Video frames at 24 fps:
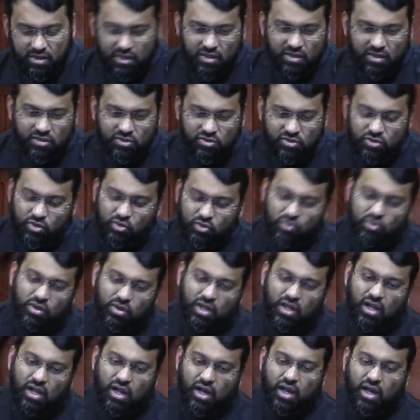So
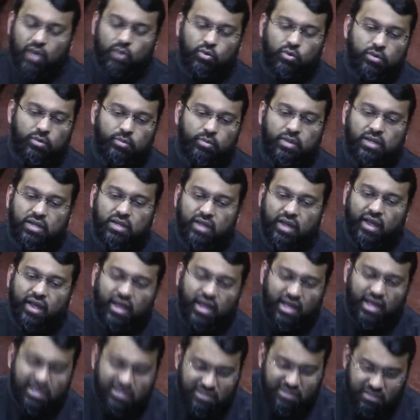I would be
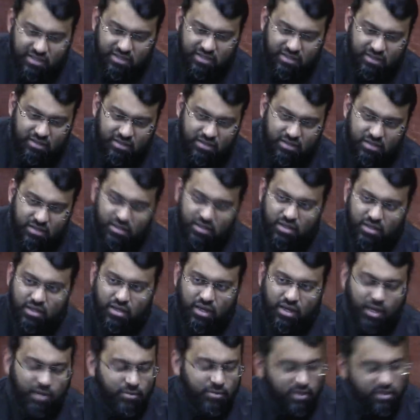hesitant.
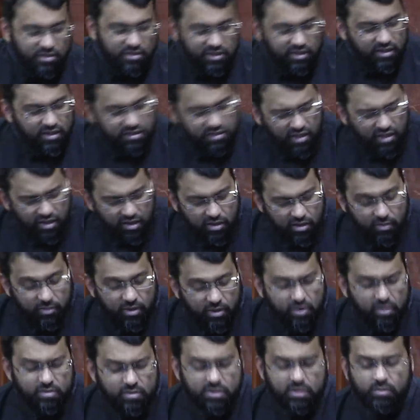I'm not saying it's haram.
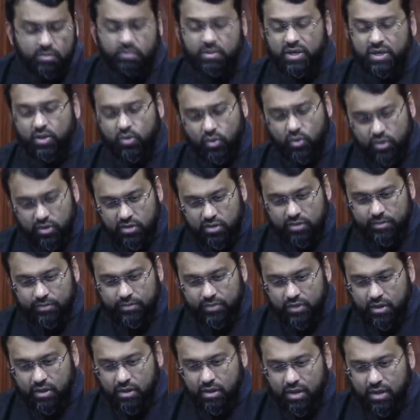Haram is a big word.
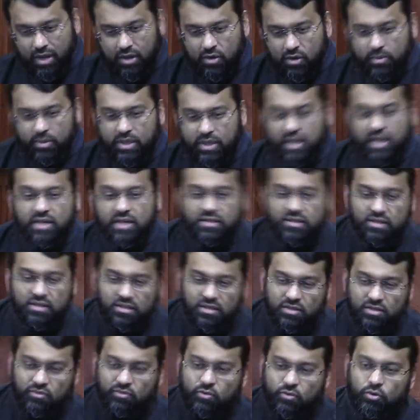I would be
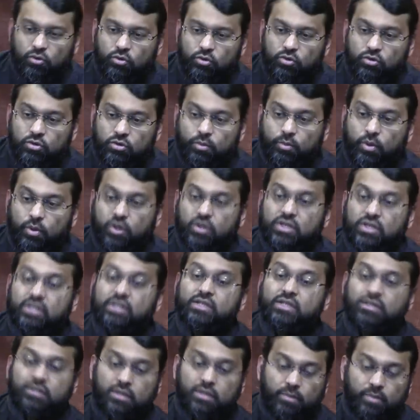hesitant for you to
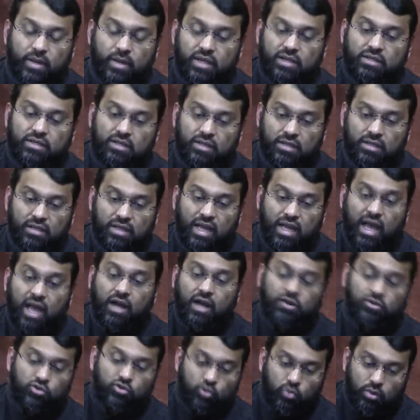participate in the
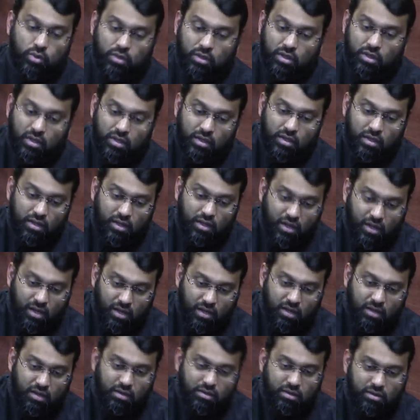actual,
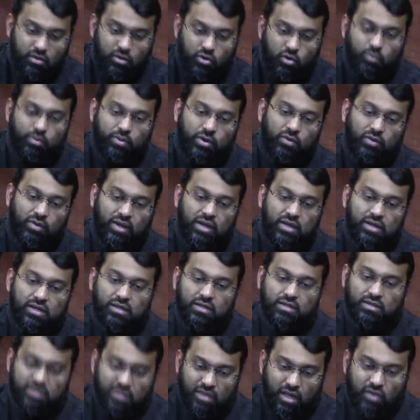uh, you know, parade
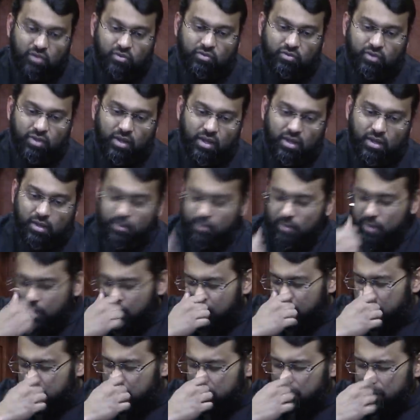itself,
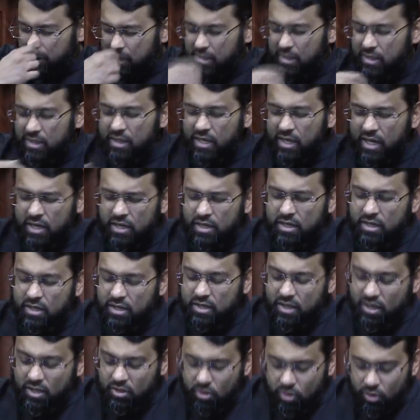because in the end of the
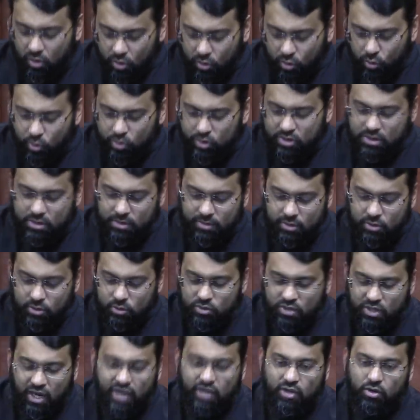day, there are going to be those
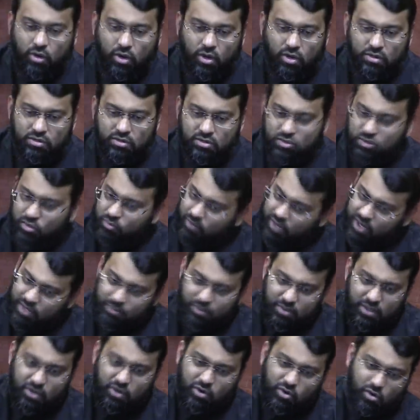icons. There might
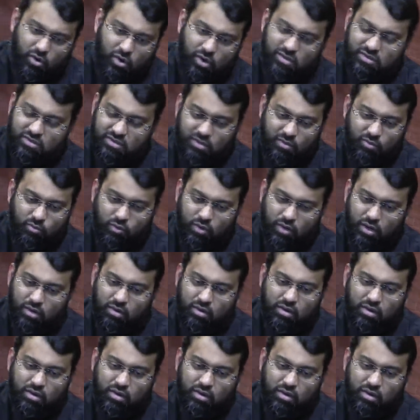be a cross somewhere,